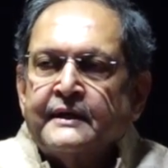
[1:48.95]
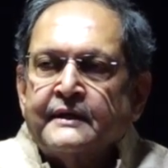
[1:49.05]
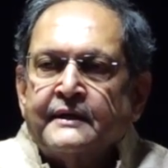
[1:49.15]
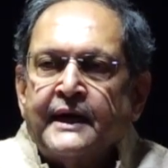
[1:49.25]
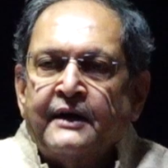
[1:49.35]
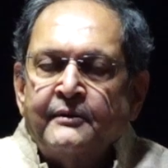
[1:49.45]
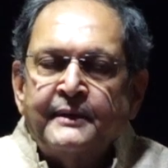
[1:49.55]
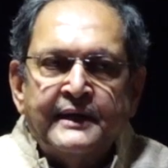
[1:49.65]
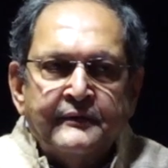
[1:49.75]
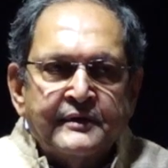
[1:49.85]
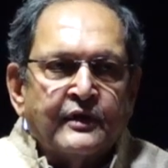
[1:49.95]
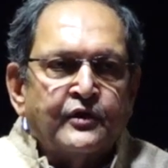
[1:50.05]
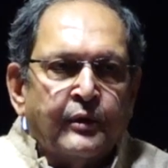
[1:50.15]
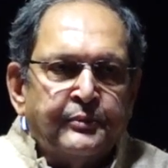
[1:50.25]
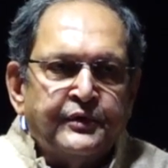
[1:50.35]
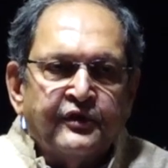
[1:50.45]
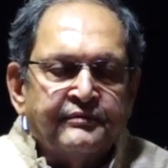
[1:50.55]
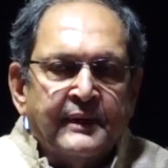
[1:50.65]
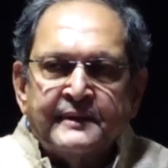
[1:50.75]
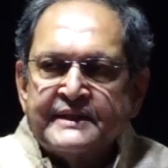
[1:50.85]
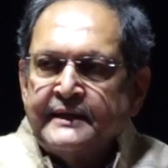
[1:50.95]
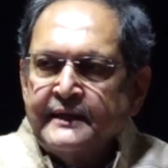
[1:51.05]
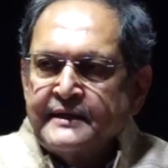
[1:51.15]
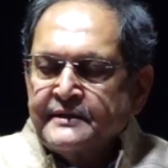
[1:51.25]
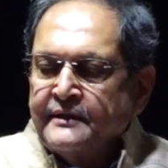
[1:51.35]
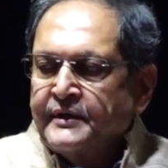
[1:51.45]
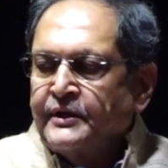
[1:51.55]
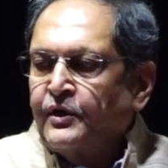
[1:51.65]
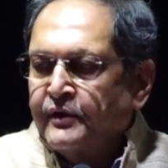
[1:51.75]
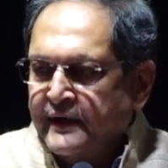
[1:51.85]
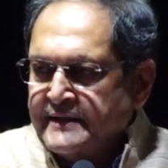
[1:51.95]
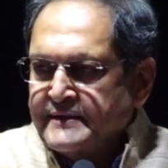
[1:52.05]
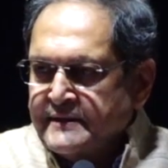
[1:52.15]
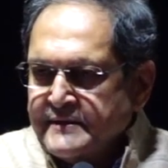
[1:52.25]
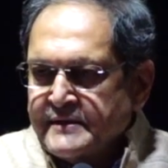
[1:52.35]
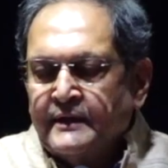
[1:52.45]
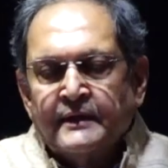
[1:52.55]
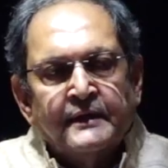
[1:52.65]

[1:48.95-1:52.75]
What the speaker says: I will be leaving a copy of my presentation with the organizers.